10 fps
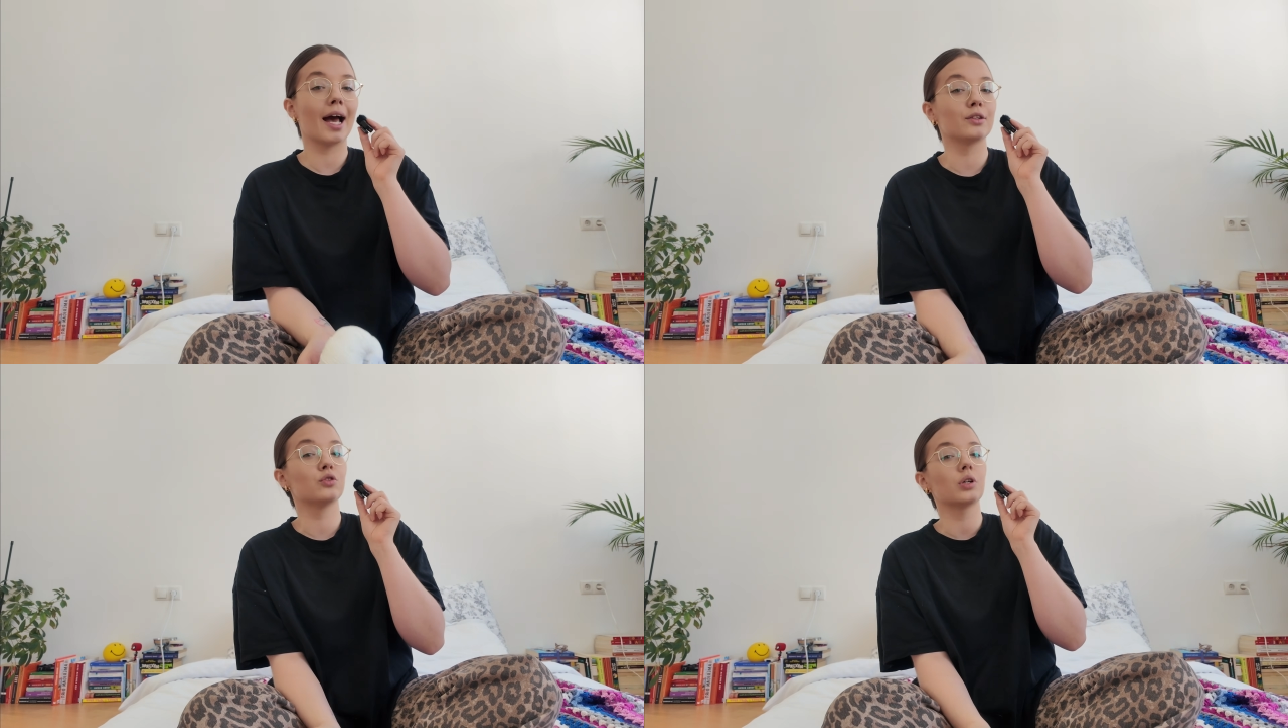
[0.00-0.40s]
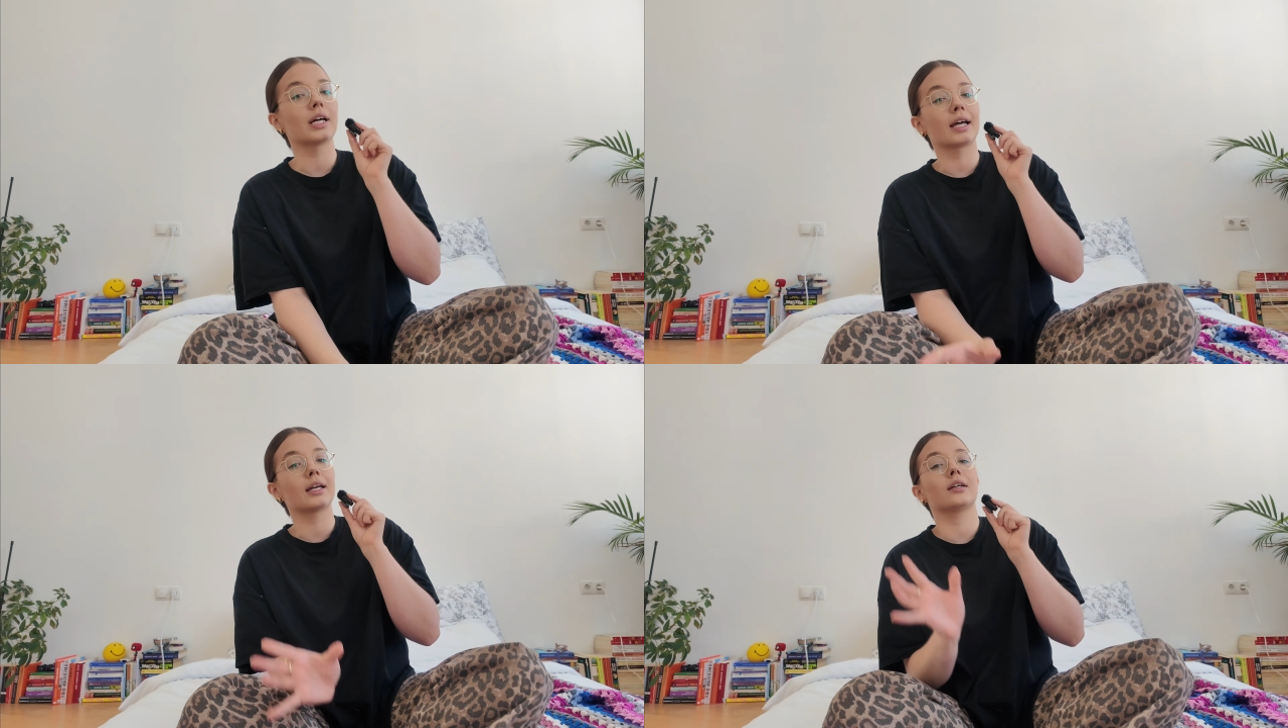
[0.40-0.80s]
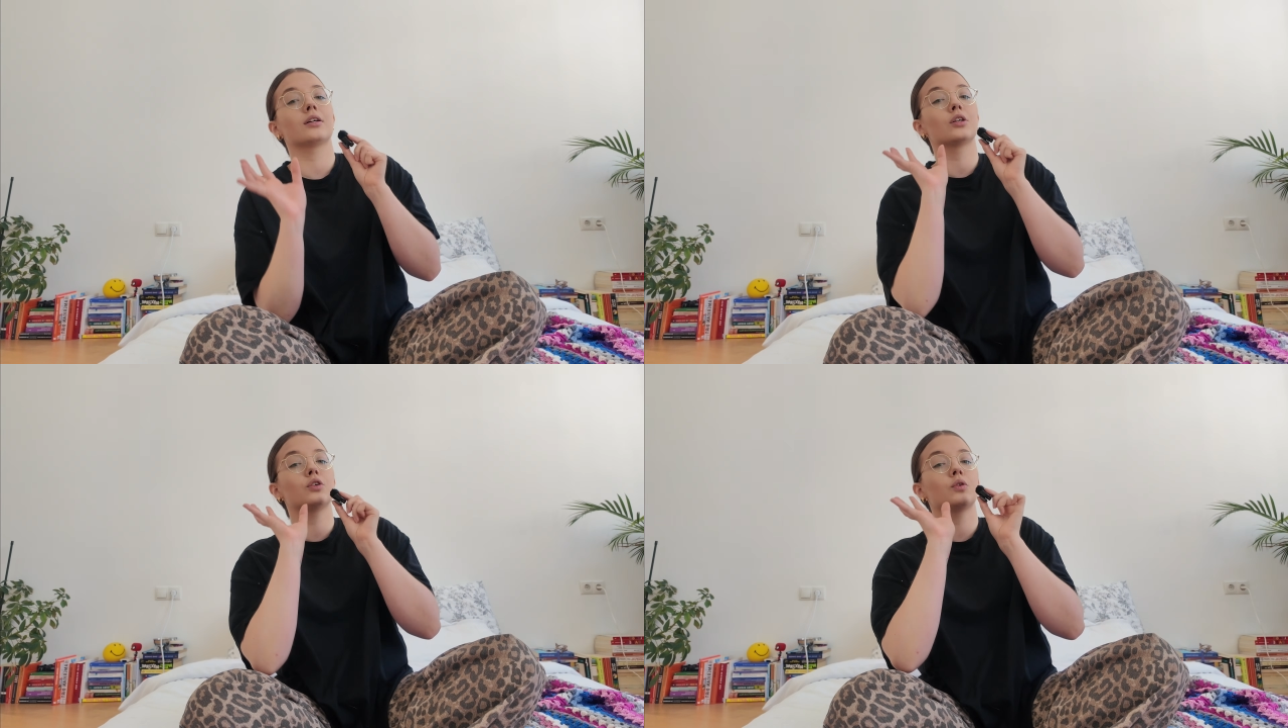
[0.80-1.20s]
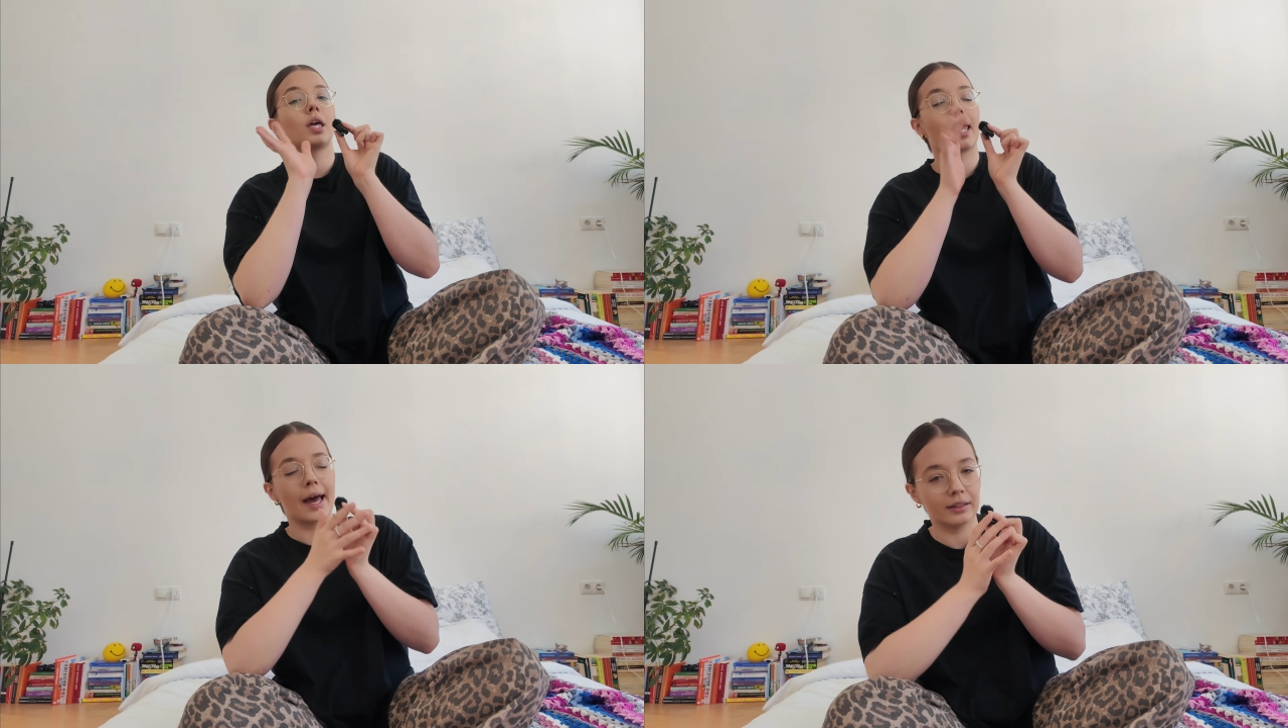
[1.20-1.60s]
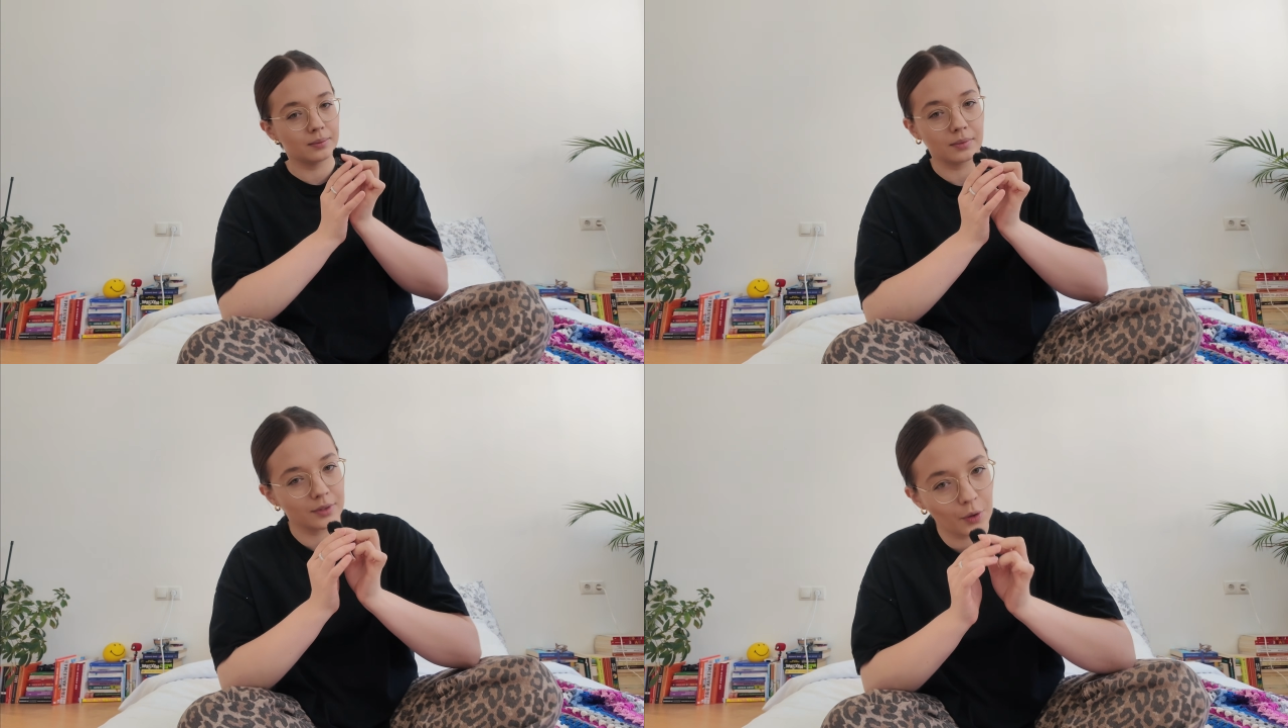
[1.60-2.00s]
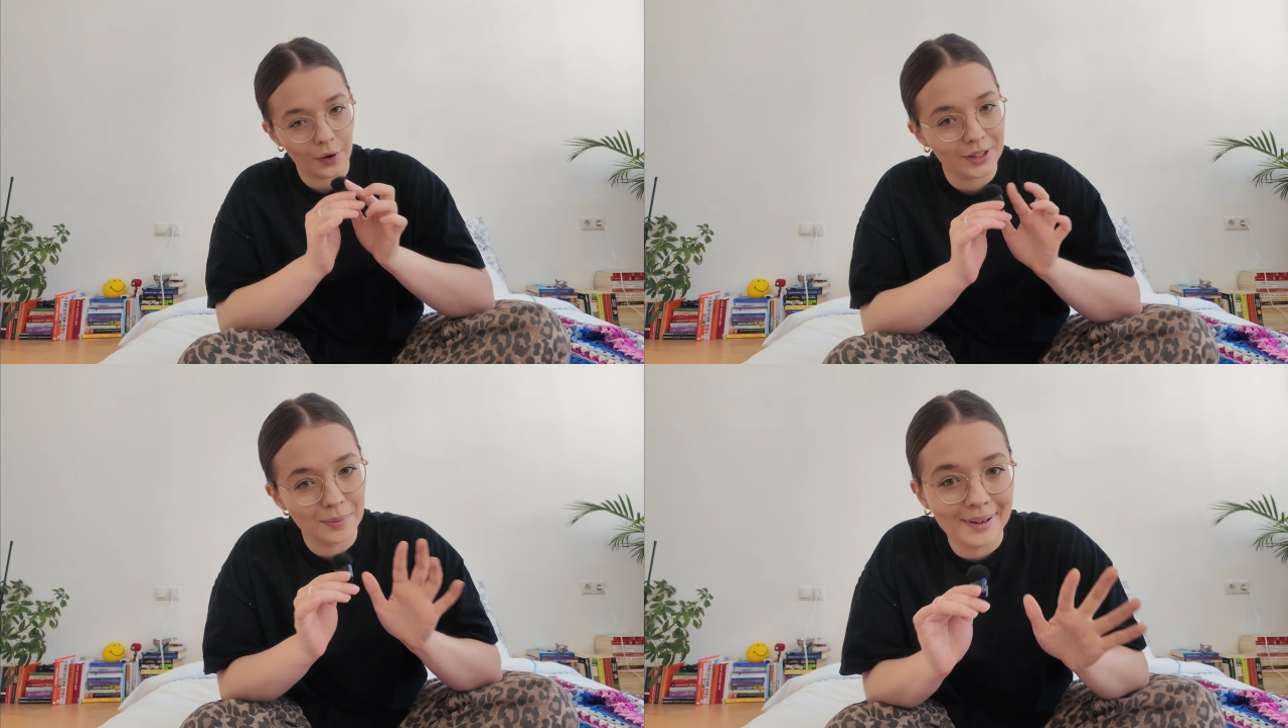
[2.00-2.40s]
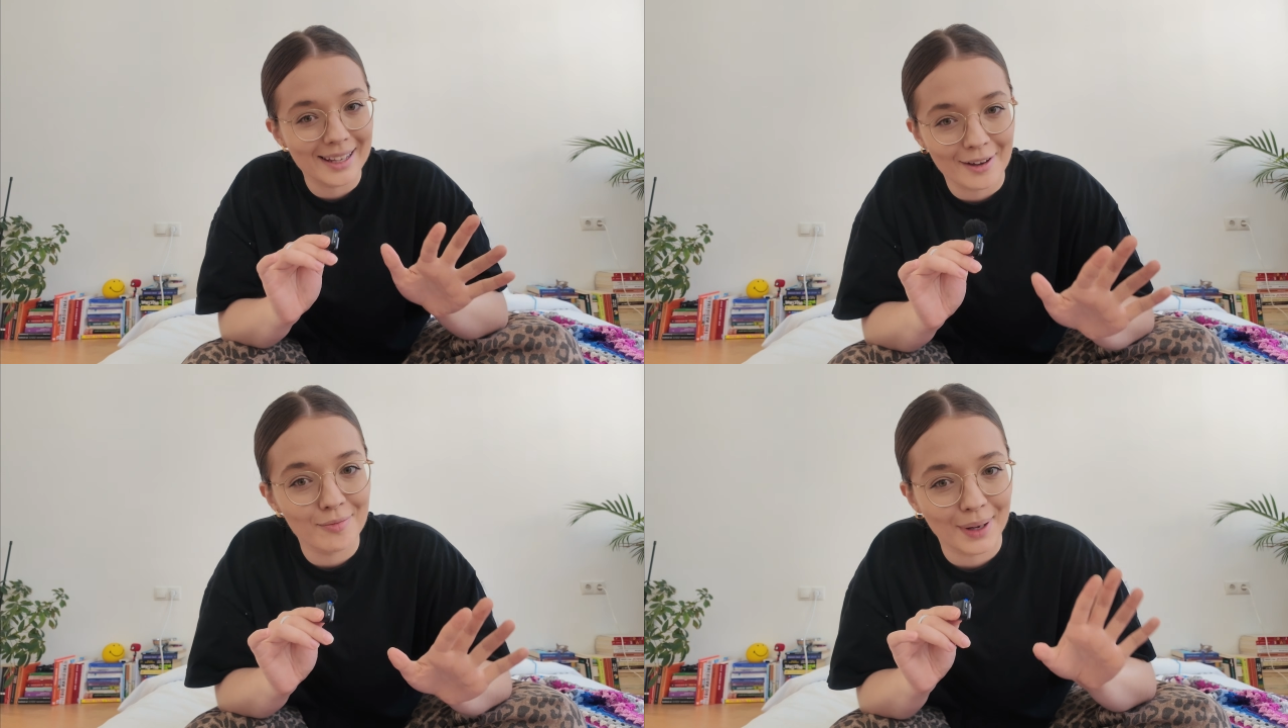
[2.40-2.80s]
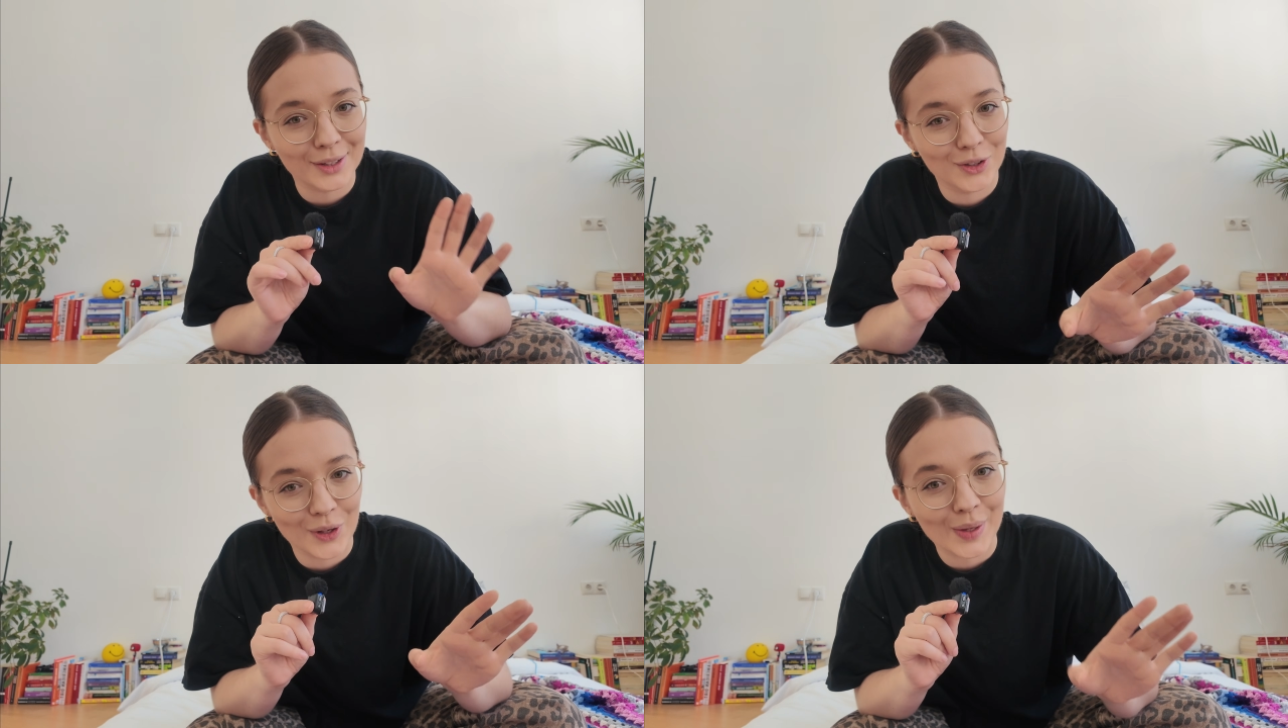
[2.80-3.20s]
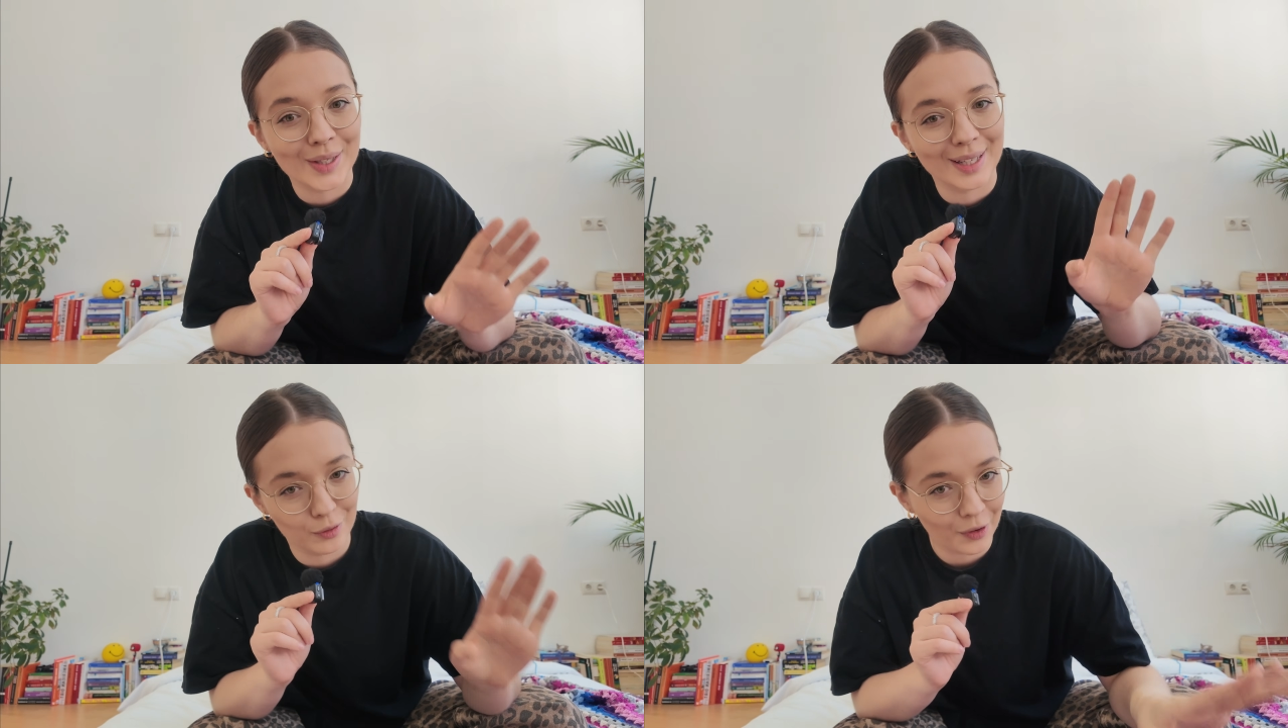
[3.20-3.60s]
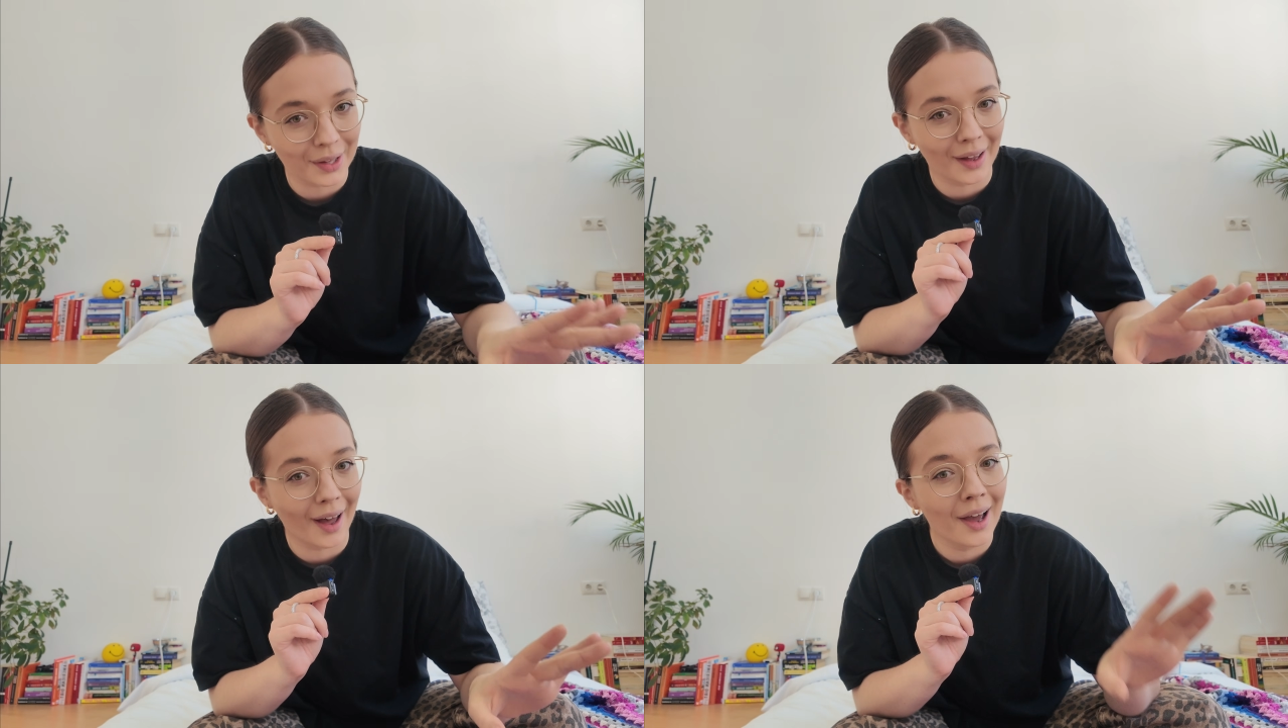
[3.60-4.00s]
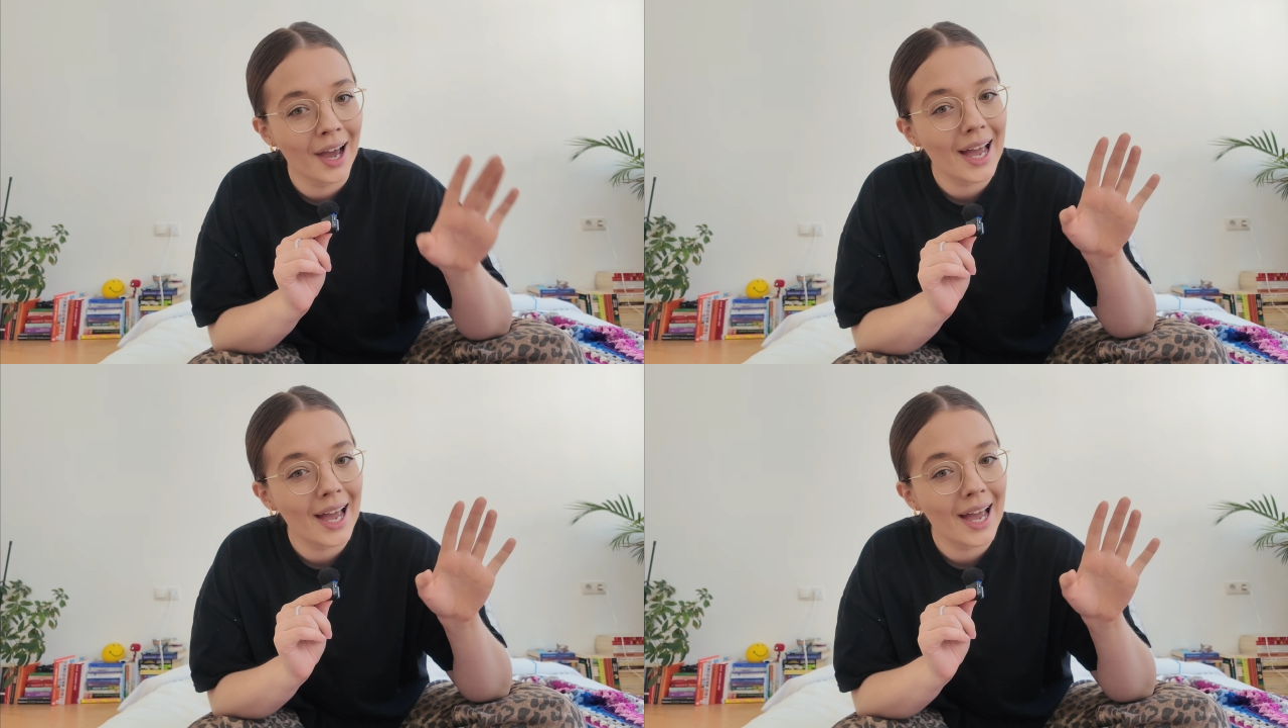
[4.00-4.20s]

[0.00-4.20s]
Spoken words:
And today, you won't believe, but today in Vienna